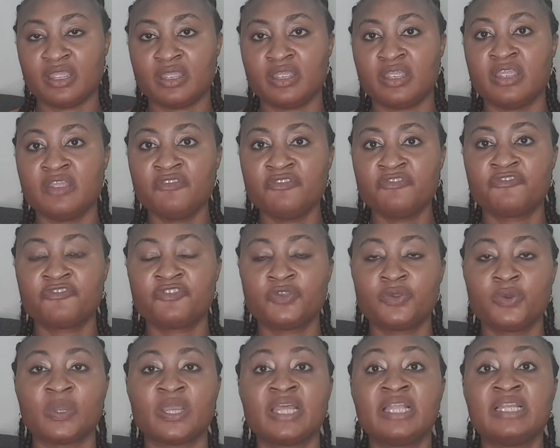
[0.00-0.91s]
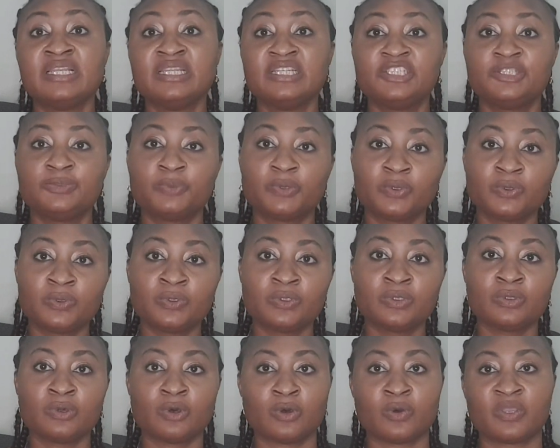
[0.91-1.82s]
if you're
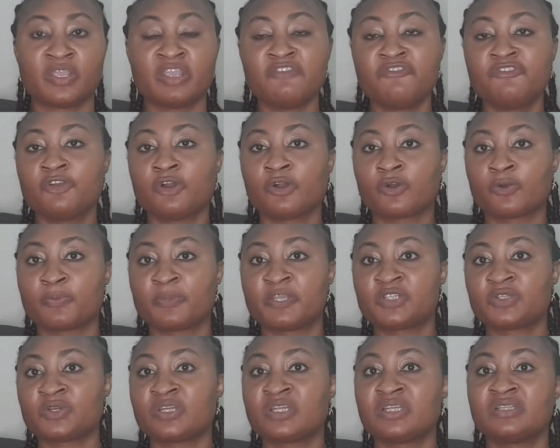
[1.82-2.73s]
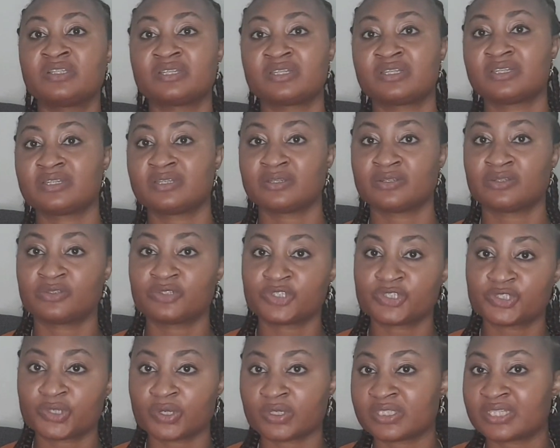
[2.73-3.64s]
eligible or if your occupation is in the
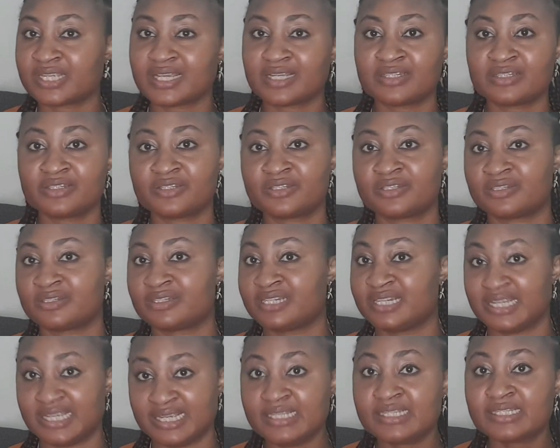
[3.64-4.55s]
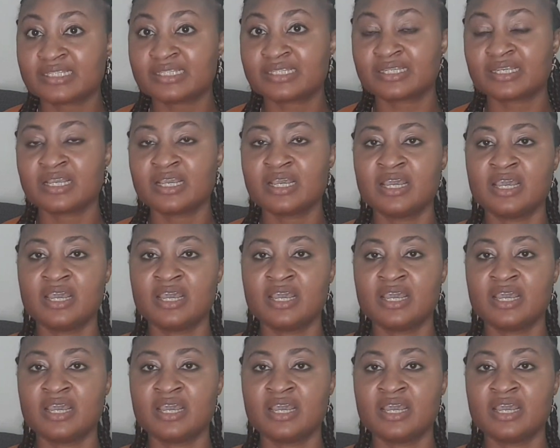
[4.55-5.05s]
shortage list.